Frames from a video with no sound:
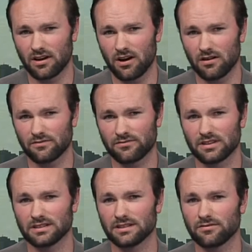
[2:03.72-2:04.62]
of
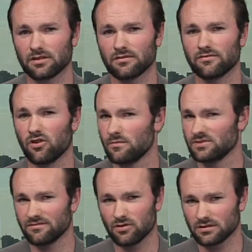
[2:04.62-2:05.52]
the different
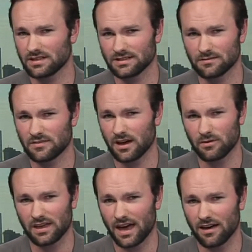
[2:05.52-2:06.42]
forms of autism that
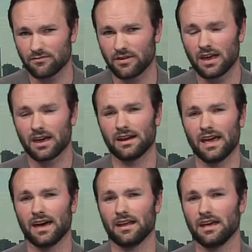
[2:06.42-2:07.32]
we have and
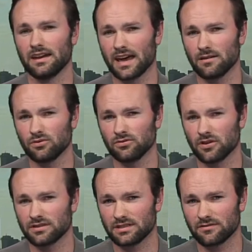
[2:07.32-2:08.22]
how to enable
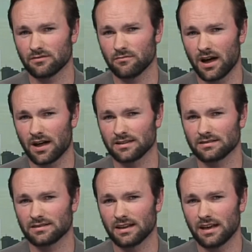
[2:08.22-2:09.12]
those different
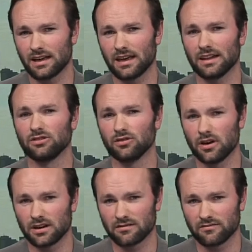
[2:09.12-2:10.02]
minds in a
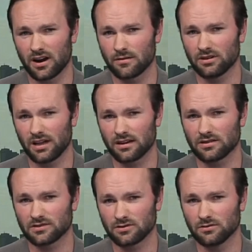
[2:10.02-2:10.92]
learning environment like a
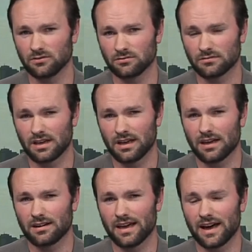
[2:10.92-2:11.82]
school.
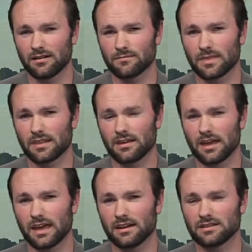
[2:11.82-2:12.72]
Now,
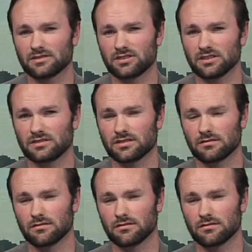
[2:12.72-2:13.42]
it is just